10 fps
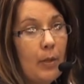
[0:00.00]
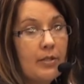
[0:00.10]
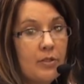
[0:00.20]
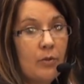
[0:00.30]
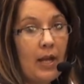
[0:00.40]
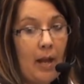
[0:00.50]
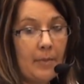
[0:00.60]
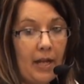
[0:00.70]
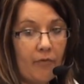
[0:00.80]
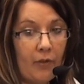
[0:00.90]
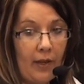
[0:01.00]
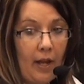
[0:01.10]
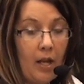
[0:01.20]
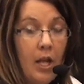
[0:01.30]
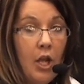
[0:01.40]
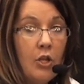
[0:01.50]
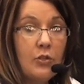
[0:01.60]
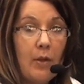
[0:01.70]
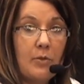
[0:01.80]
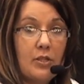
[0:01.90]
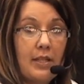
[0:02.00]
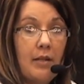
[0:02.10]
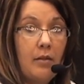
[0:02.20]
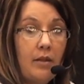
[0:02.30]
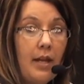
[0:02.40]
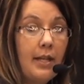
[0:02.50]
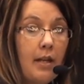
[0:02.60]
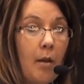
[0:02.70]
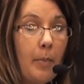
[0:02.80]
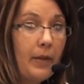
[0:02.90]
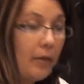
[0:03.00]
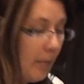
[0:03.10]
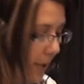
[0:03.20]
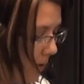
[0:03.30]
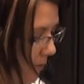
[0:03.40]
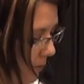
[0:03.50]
press to accommodate for that. So I'm just going to lighten it up a little bit.